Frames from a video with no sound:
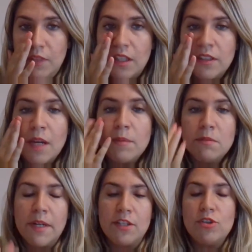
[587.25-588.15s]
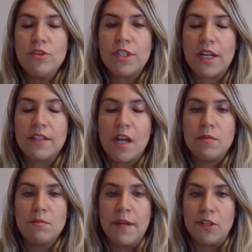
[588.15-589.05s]
double major, you can double
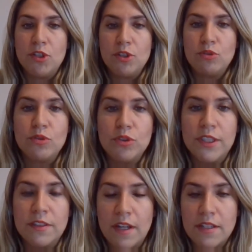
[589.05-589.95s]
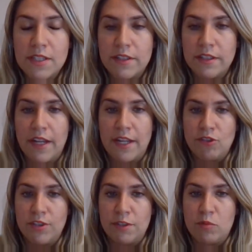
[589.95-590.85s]
major through industrial
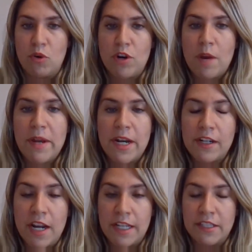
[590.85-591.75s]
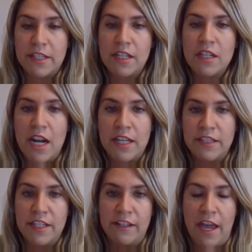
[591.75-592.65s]
engineering program, electric
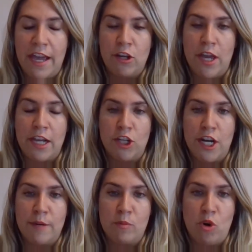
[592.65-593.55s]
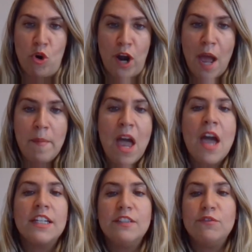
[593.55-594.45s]
engineering program.
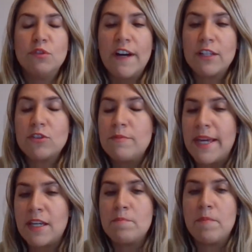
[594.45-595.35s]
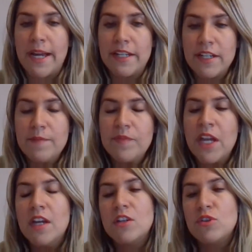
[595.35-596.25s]
If you want to make a minor,
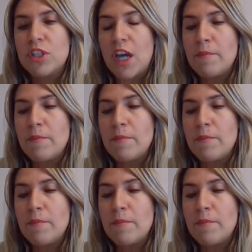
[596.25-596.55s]
You can